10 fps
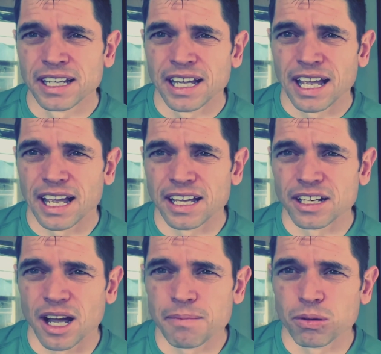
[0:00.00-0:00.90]
And
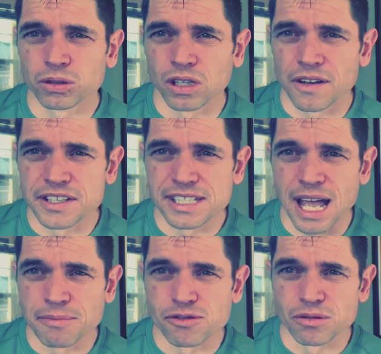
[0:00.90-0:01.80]
I pulled a lot of these apps
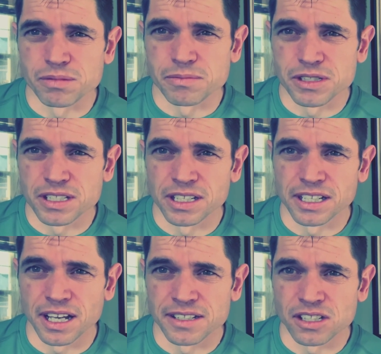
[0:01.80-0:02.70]
from some study
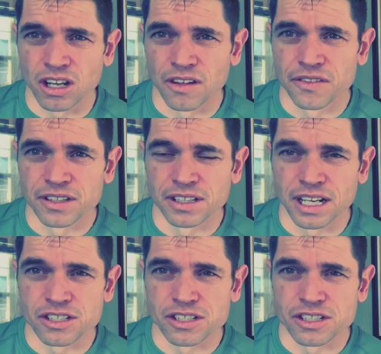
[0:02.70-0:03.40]
I saw in the National